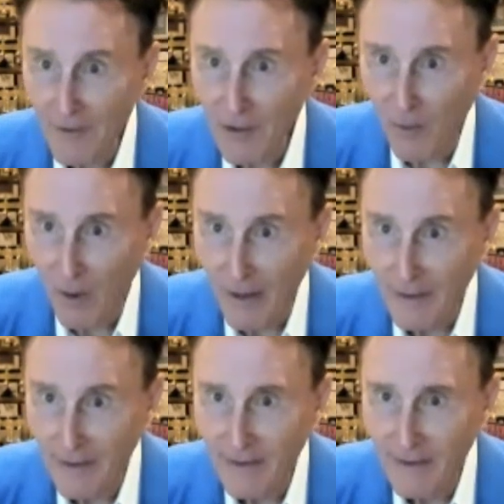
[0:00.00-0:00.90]

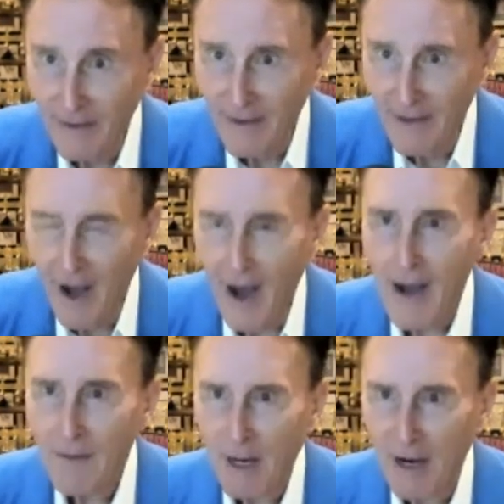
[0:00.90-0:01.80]
everyone.
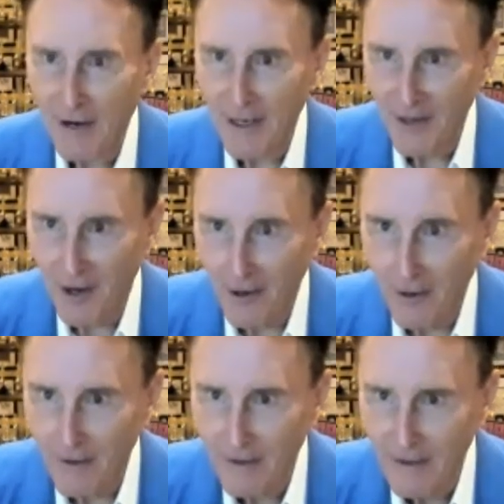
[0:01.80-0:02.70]
I'm Gary
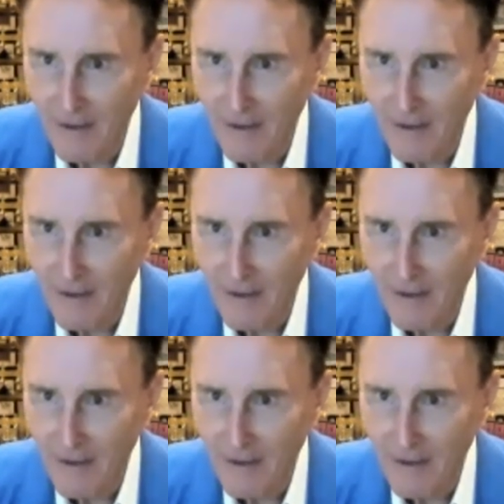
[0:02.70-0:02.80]
Null.